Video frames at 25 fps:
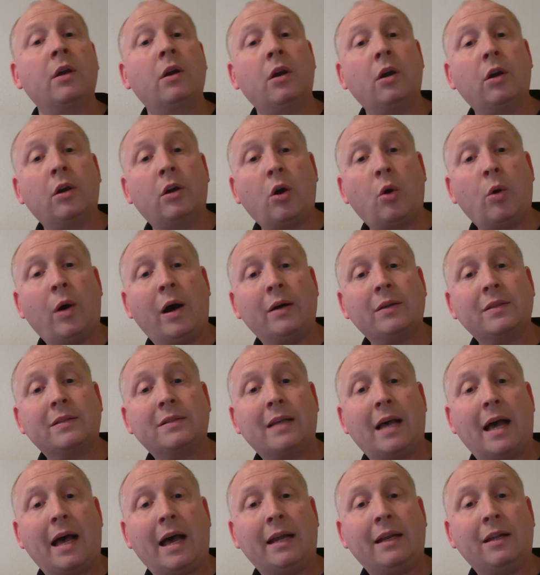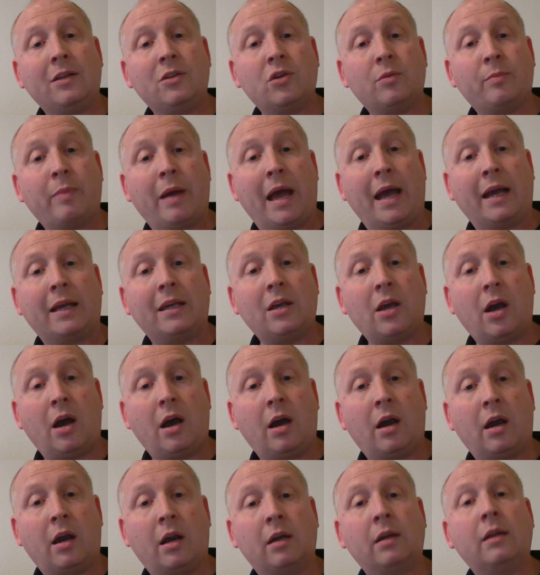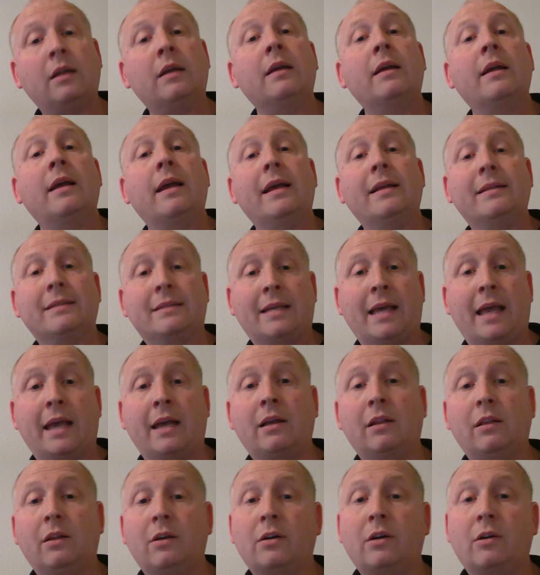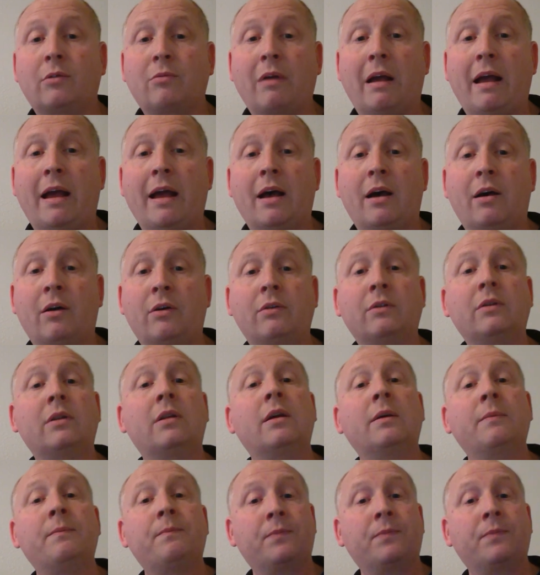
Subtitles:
or go outside in your backyard and take a look around